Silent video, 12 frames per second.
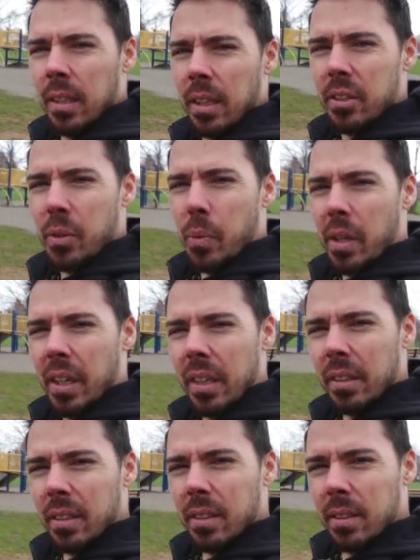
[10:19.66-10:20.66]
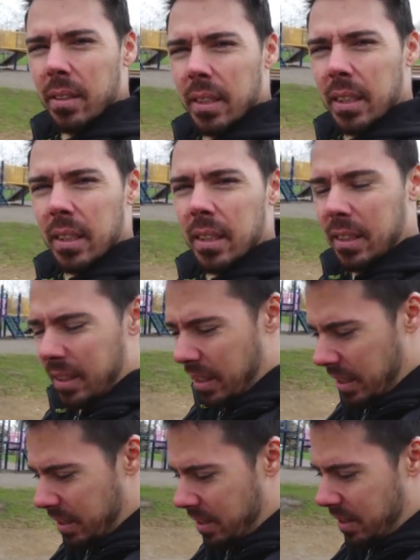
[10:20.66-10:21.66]
that's your workout.
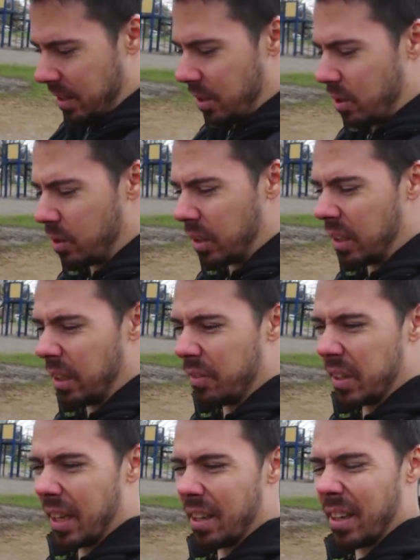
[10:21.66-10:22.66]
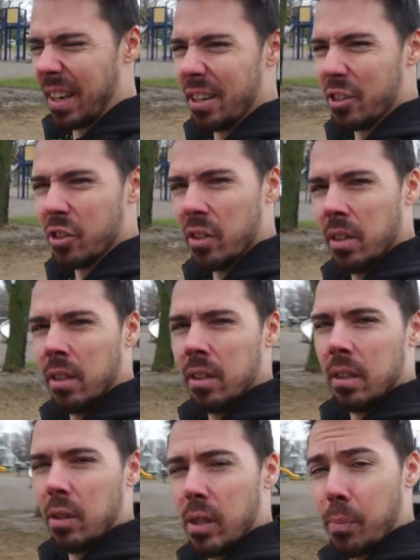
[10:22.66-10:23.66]
You only lift alligators,
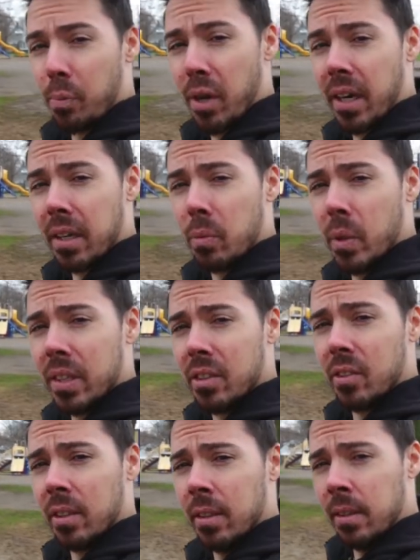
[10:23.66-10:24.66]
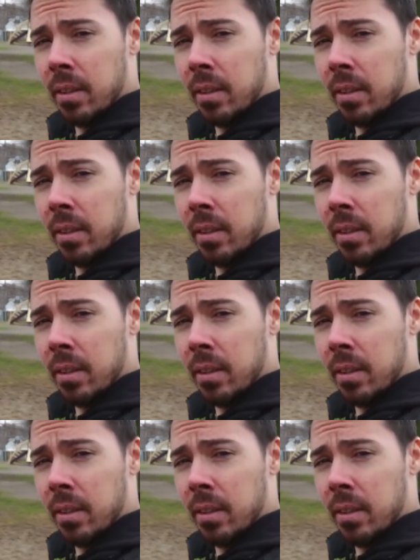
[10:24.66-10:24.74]
only pregnant ones.